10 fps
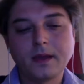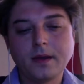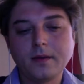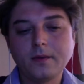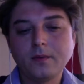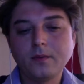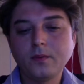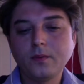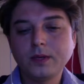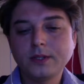
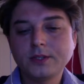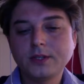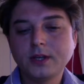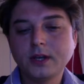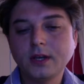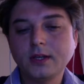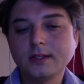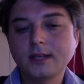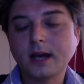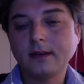which
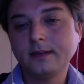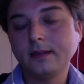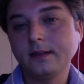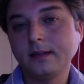is, I think,